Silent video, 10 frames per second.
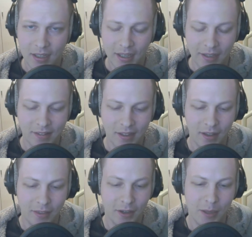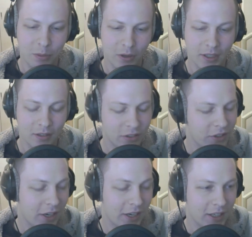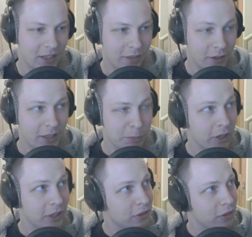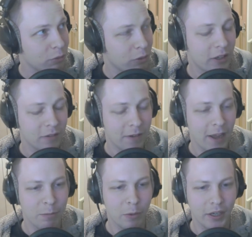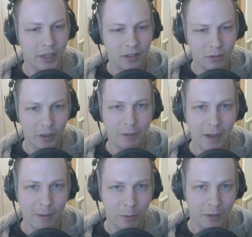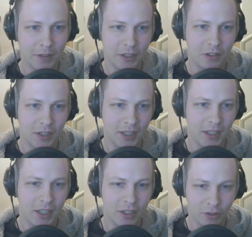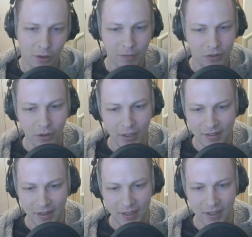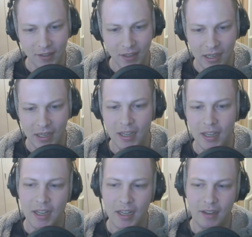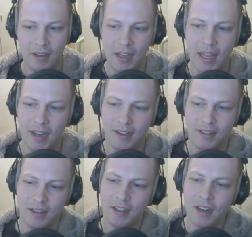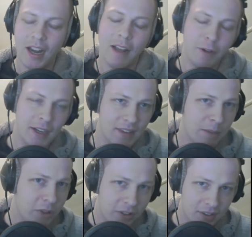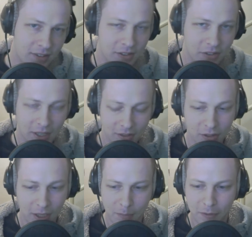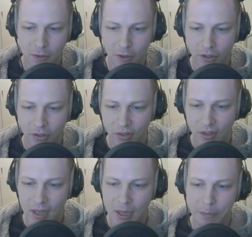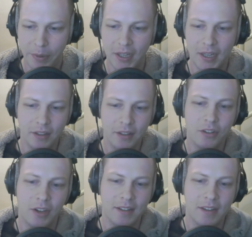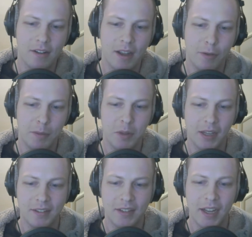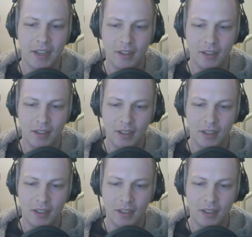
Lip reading: it's a 30-point to 25-point victory to whoever's going second. And not every example is this extreme, of course, but it illustrates how every playstyle